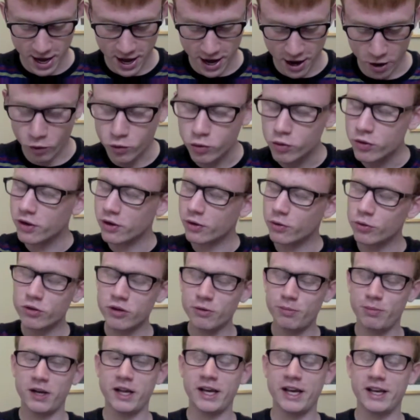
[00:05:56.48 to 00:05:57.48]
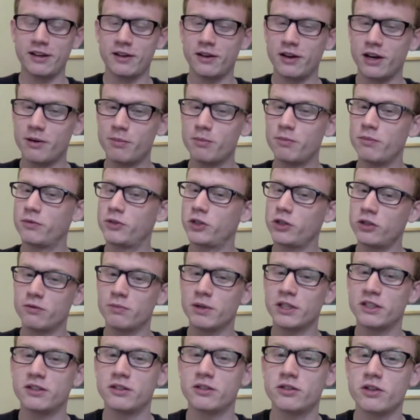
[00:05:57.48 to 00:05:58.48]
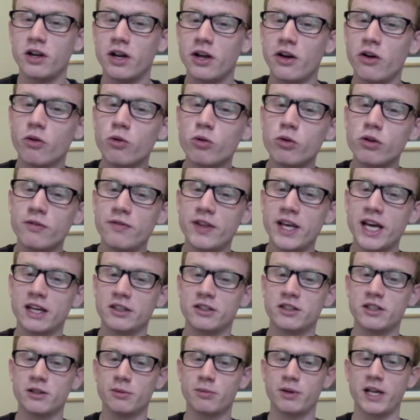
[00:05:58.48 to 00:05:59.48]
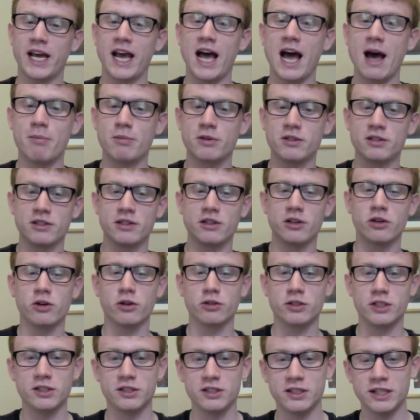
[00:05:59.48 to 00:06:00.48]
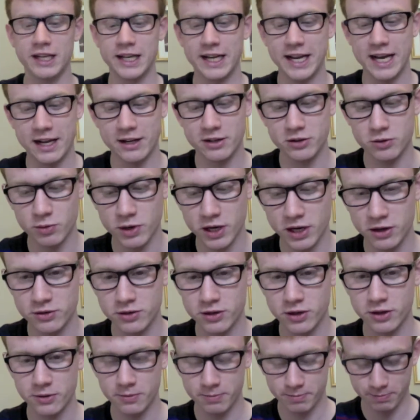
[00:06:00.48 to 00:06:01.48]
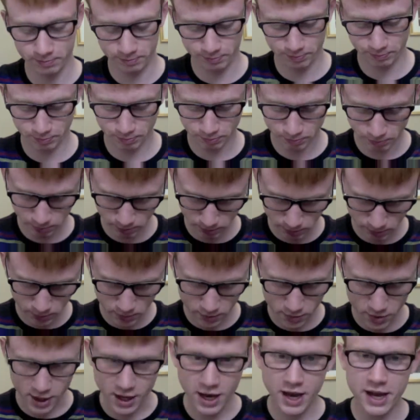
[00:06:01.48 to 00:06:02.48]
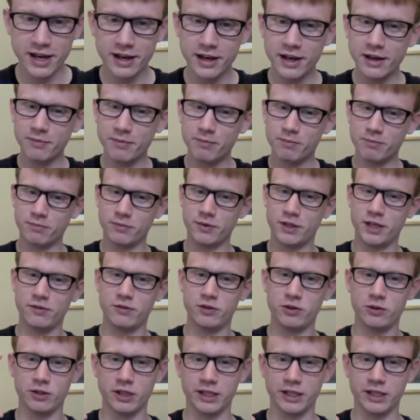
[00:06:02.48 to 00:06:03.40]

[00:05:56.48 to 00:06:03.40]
All the play, I should have mentioned this earlier, all of the action in the play happens in the cottage in Linehan as well, so it gives you a